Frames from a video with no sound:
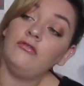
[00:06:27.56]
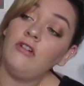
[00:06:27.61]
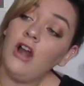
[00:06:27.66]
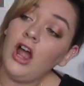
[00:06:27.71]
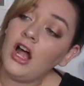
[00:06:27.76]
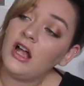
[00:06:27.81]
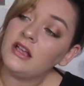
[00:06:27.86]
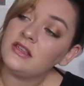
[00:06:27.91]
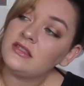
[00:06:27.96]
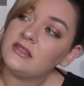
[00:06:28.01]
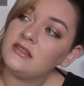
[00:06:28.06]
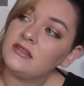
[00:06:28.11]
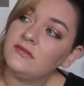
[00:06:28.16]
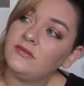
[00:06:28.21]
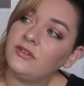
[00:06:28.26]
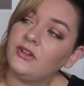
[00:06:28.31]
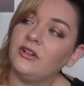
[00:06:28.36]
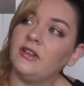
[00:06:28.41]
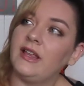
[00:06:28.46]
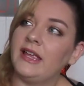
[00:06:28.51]
Ross
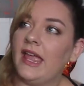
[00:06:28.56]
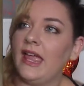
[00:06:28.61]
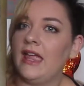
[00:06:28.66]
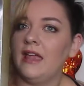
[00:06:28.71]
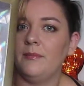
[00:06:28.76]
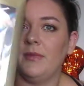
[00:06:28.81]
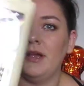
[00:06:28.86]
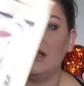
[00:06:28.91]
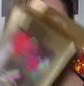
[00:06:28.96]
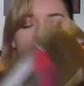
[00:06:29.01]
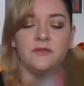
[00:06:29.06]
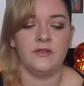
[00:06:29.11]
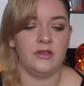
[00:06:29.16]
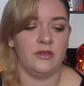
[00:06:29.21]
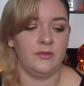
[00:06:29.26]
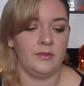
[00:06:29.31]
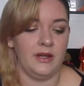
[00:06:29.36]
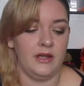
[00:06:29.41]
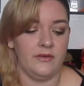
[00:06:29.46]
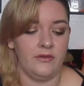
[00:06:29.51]
for like $8 for the
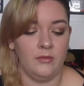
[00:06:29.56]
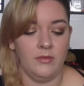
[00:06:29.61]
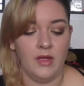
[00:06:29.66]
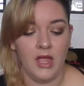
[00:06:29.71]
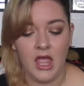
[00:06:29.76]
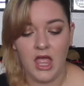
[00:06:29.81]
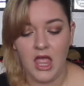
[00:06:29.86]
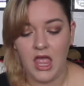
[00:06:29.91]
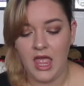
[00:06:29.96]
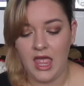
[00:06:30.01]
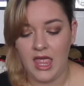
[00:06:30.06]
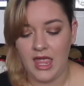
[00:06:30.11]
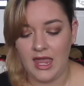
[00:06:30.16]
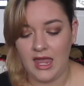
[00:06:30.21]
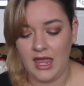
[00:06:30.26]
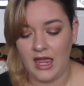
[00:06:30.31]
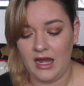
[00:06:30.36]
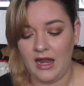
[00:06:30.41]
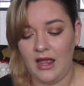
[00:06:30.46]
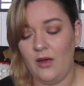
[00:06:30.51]
3 of them.
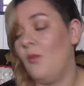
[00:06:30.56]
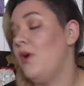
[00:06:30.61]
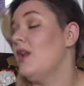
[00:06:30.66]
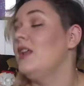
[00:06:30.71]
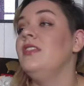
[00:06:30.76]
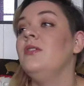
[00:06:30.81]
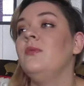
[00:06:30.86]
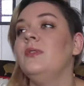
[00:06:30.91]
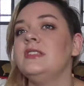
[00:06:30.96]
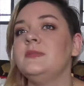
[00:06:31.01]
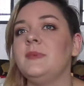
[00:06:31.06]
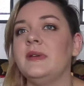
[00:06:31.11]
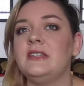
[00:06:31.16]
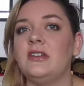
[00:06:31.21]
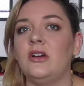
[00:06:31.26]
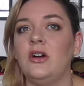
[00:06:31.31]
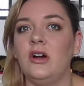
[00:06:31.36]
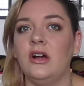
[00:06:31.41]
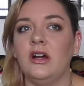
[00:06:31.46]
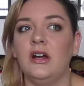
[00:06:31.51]
And I wanted the ones by
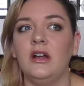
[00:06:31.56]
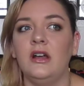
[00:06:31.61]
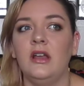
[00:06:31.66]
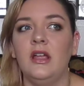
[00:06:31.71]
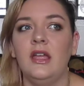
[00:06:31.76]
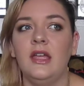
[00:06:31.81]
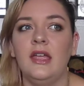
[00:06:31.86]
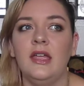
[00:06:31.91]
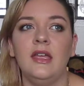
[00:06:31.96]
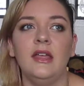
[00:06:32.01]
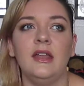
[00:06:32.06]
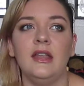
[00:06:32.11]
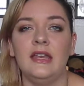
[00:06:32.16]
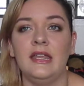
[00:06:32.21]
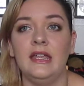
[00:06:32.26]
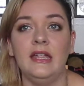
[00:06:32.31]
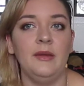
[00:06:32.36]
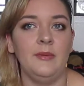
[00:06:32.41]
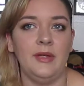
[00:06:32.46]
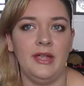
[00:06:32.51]
Tarte, and I
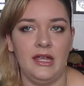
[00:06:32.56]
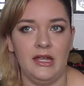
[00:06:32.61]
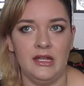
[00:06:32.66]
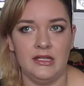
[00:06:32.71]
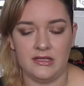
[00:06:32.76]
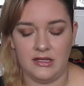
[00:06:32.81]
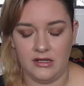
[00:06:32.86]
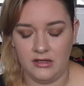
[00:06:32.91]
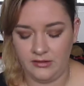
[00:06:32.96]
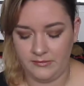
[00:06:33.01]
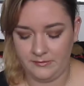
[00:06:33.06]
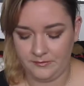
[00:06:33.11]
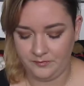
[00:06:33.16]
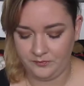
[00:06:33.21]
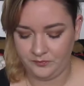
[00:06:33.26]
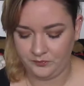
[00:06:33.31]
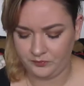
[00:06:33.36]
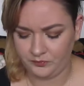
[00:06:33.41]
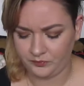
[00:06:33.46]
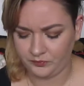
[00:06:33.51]
didn't get my hands on them.
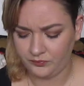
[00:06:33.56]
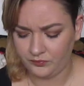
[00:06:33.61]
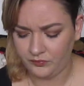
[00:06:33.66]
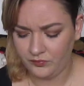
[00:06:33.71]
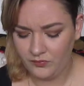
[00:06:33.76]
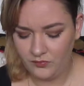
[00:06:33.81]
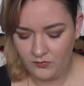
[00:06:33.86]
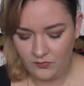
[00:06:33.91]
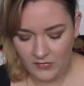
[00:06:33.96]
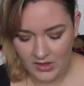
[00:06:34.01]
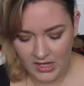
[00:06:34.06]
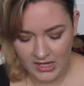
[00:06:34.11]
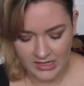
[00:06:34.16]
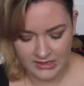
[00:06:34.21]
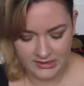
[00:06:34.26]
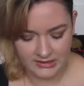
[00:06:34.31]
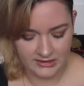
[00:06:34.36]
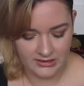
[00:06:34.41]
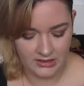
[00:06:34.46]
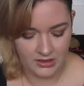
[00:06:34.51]

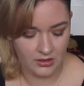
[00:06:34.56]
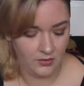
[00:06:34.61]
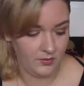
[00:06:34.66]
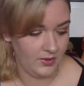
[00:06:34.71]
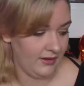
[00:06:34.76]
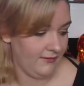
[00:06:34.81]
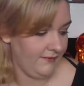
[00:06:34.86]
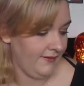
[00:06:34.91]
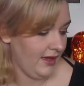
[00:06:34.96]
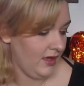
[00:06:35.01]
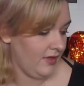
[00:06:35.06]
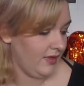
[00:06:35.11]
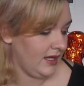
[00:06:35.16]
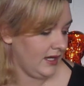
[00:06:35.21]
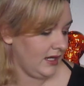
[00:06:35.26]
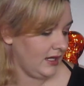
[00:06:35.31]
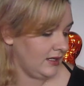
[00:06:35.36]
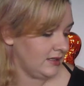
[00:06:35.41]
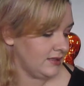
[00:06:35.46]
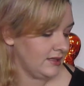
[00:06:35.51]
And so when I found
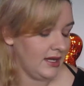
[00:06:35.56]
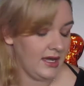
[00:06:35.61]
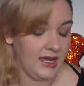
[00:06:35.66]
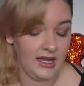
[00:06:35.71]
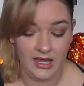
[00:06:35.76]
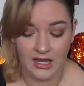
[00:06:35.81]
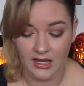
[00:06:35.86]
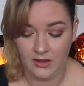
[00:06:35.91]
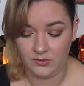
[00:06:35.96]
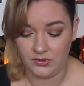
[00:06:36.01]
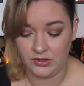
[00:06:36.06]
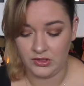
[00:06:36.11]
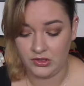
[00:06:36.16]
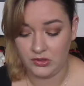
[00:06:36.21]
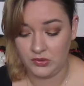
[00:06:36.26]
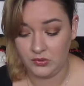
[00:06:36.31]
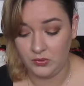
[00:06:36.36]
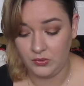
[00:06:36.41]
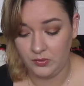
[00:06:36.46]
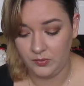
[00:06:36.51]
these, I was
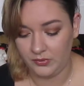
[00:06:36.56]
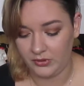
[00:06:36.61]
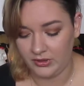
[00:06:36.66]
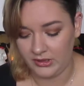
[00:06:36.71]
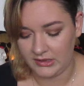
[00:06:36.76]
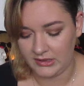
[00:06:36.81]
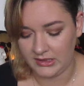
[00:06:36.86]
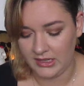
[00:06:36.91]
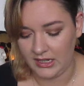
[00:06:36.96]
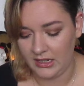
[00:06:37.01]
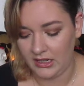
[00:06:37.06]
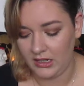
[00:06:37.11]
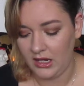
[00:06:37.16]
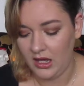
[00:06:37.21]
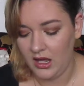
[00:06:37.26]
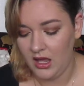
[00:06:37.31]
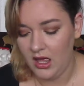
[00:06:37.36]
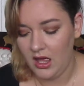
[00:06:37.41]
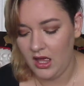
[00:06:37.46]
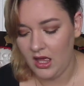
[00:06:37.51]
super excited.
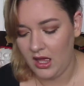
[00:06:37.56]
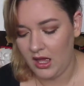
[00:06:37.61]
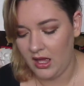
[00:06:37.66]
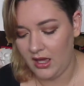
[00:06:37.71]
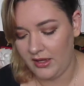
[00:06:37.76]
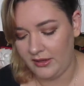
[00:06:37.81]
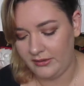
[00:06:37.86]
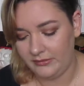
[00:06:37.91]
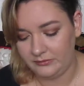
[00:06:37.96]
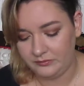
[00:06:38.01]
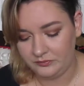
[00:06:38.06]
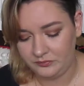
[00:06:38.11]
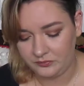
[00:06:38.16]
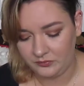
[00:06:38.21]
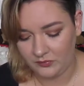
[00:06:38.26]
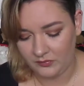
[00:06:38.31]
And